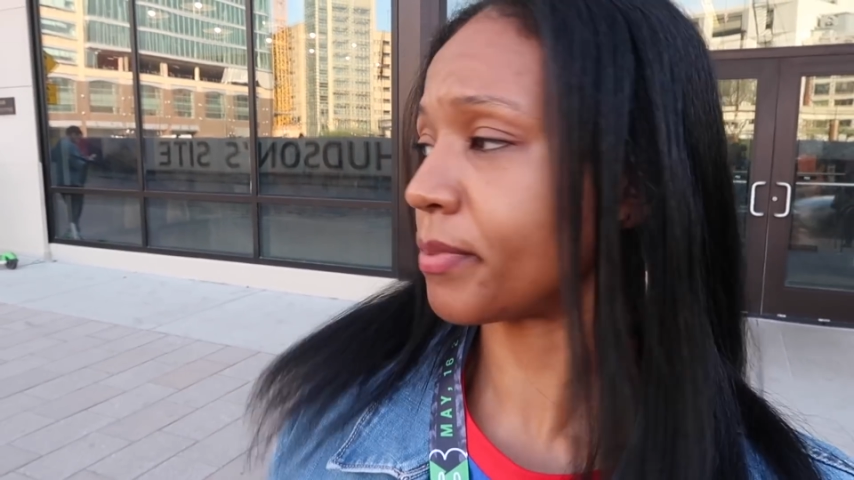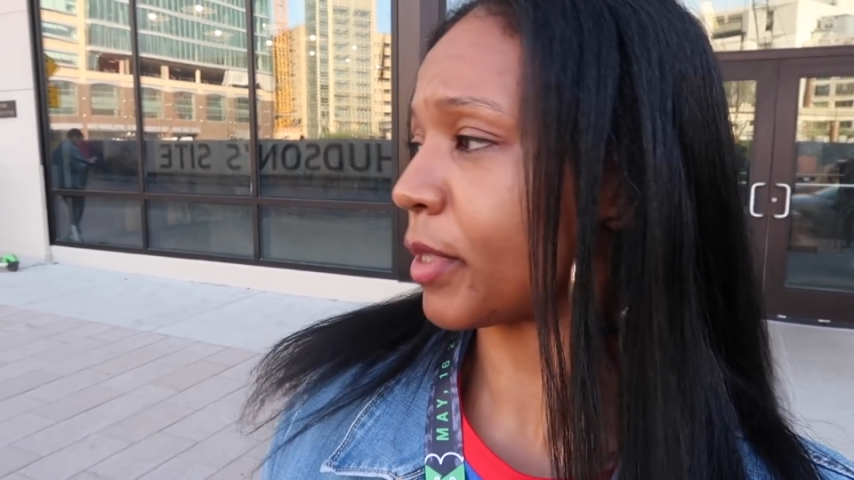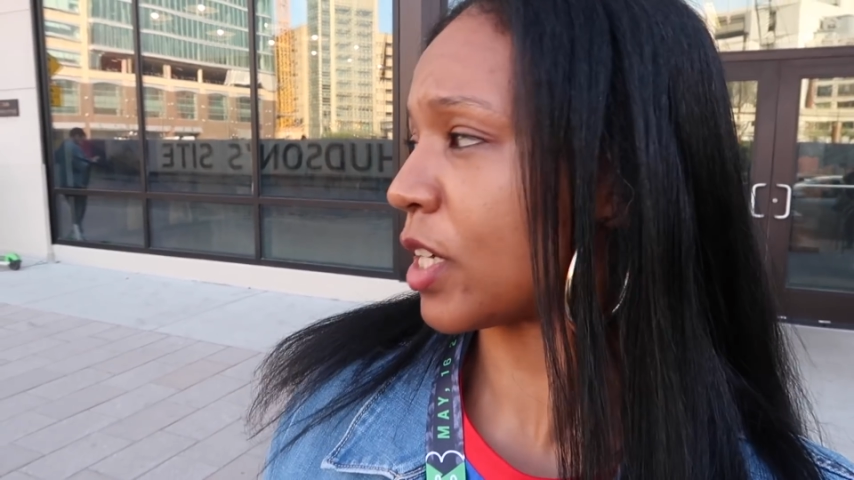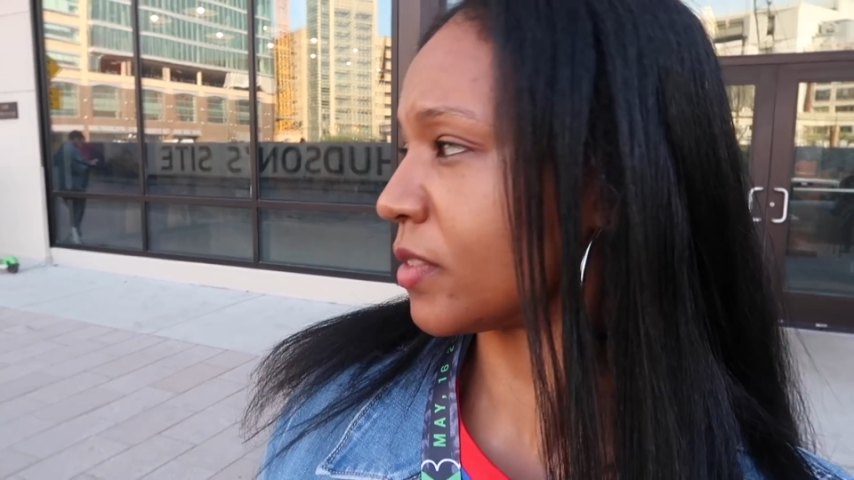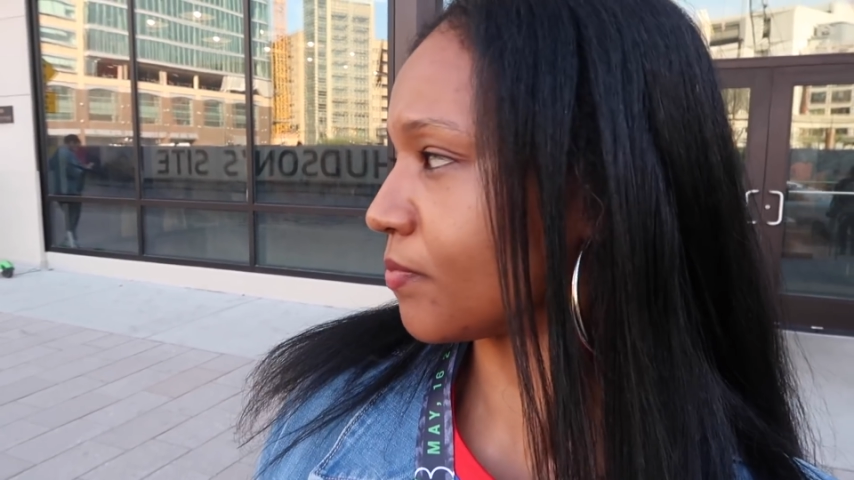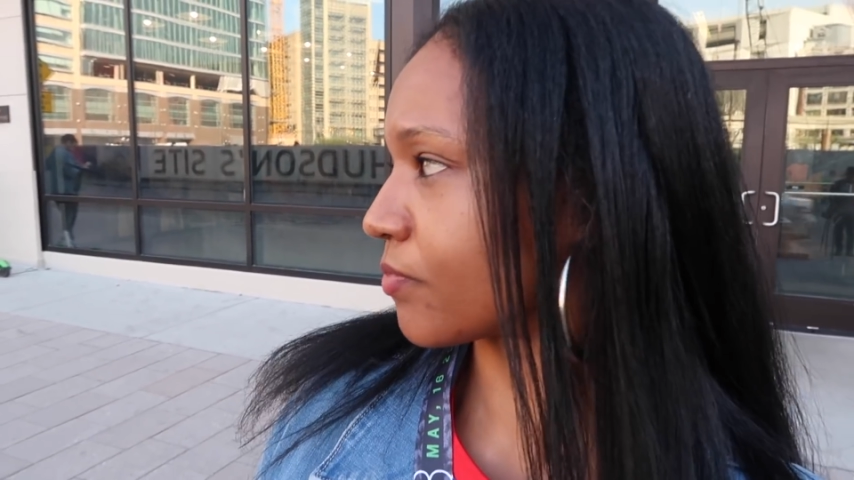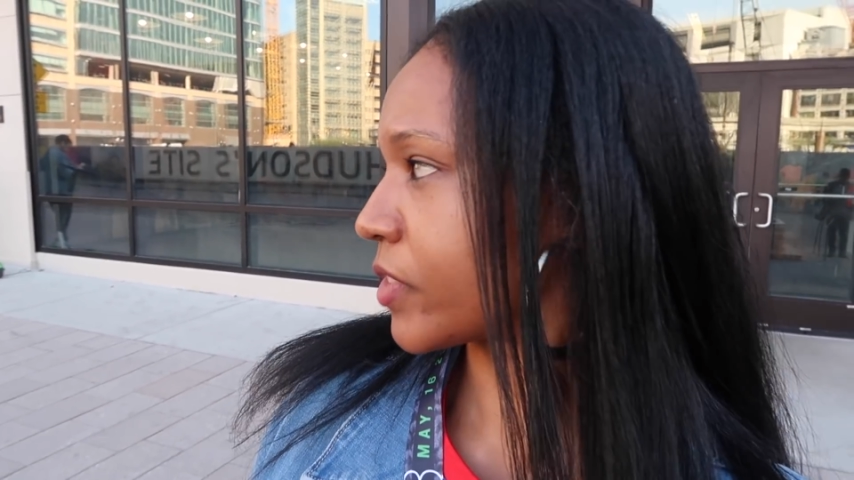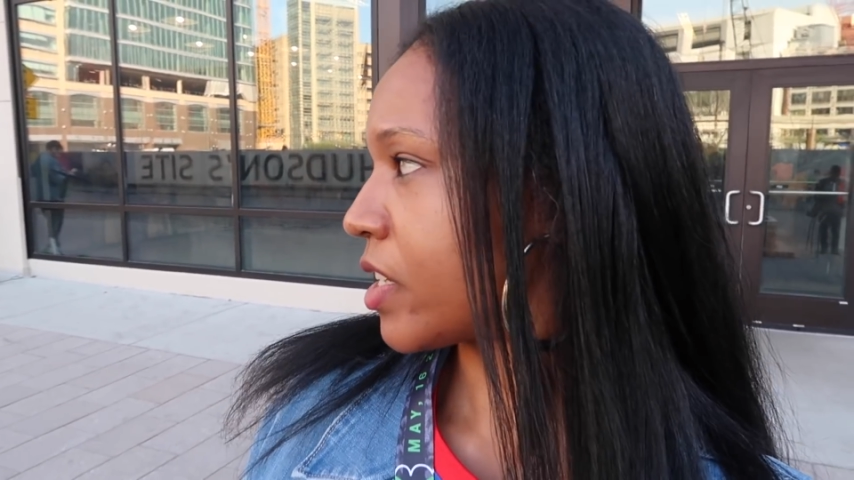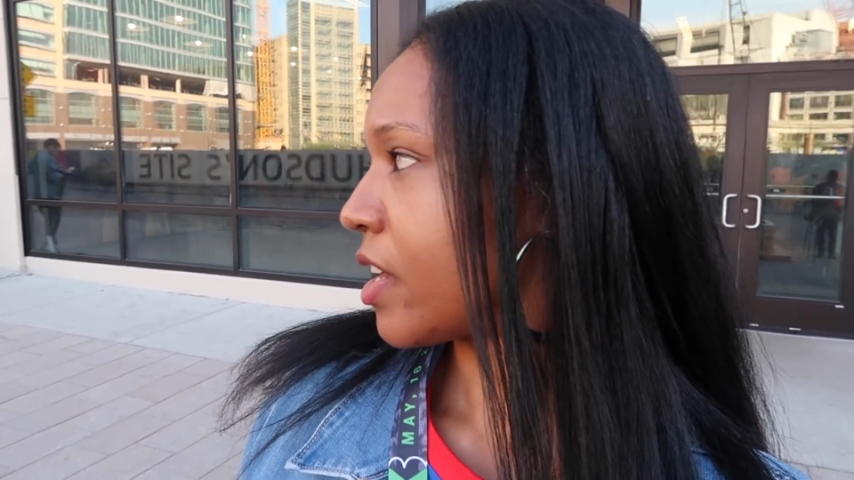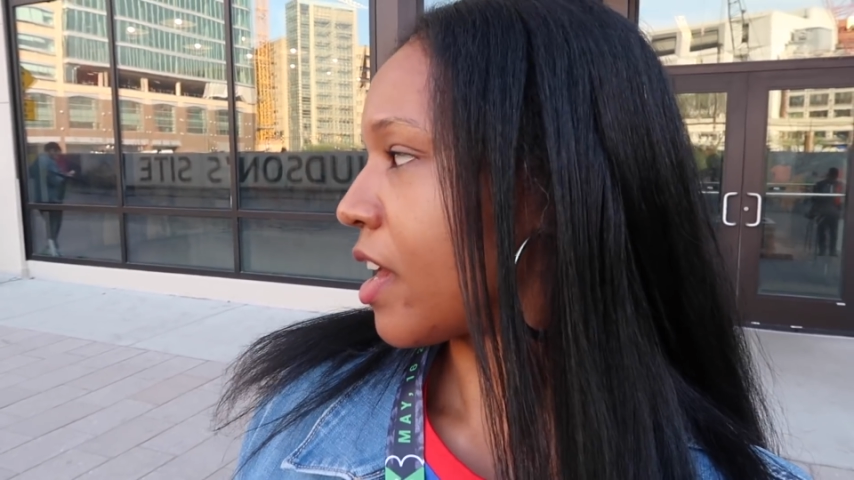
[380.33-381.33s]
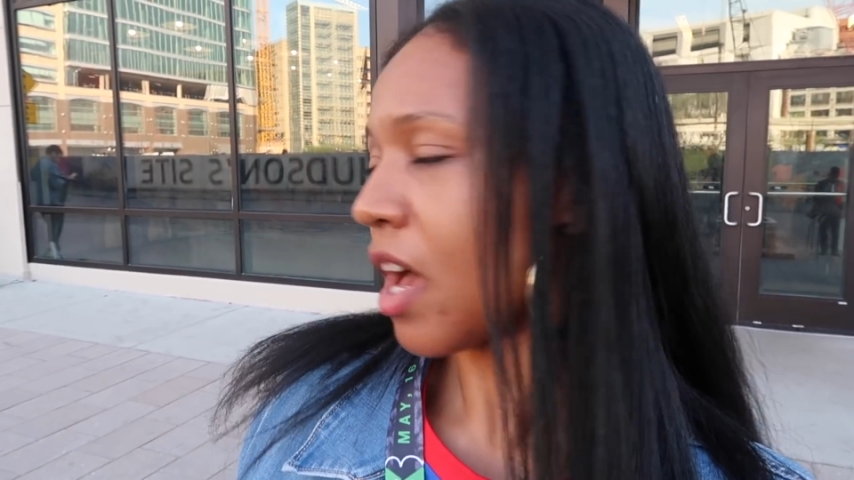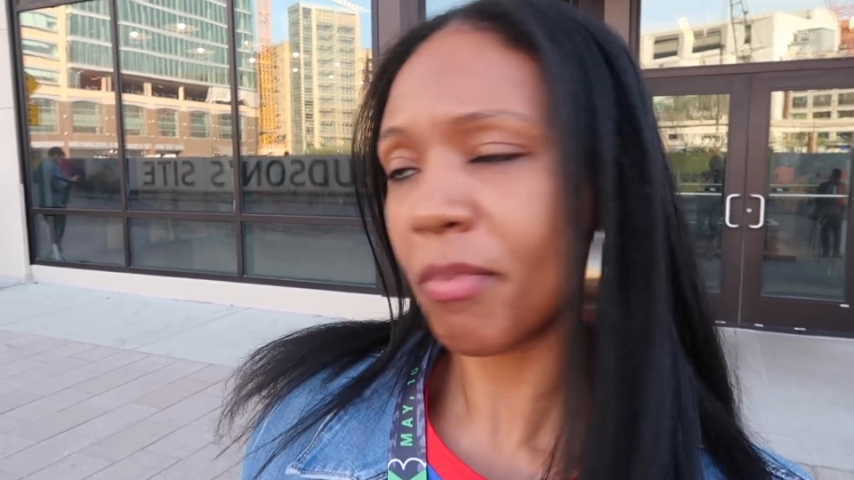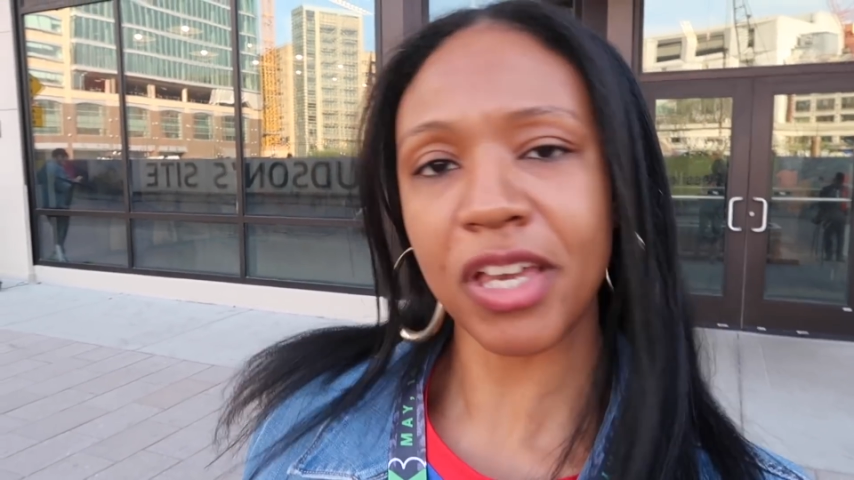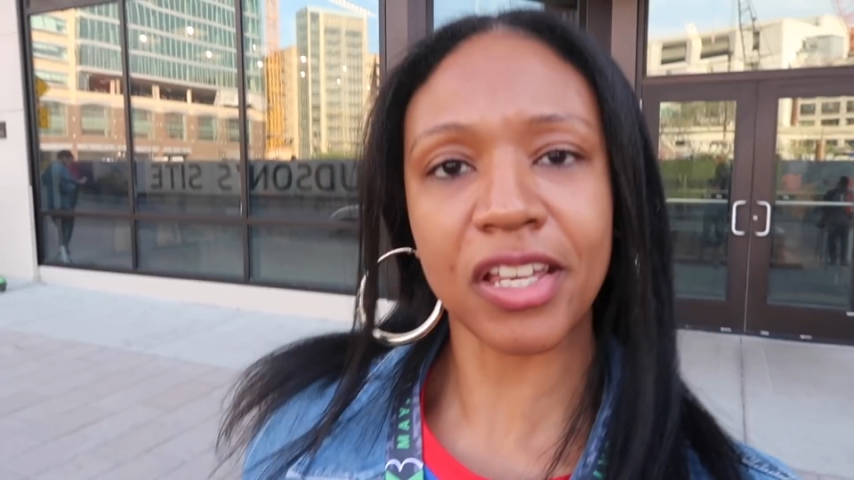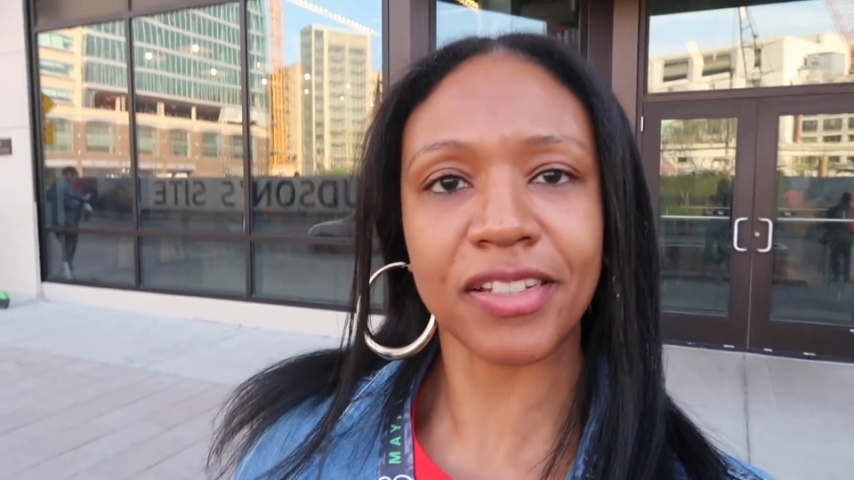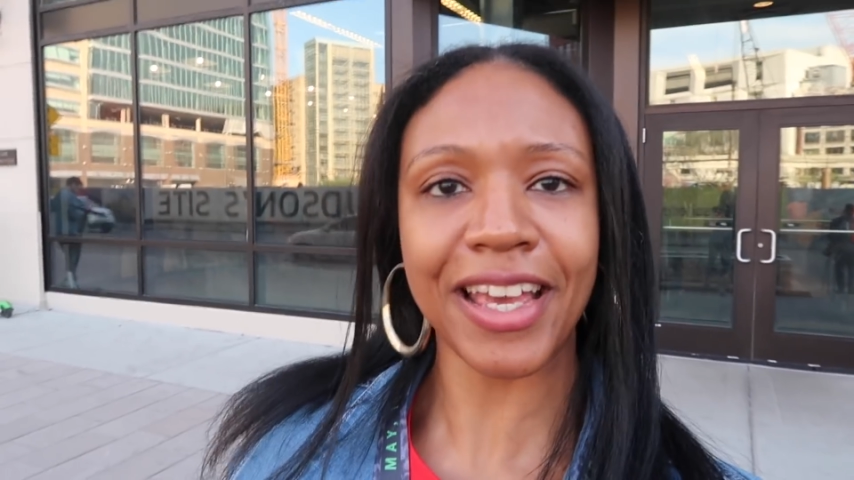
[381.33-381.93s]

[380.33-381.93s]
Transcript: but I mean,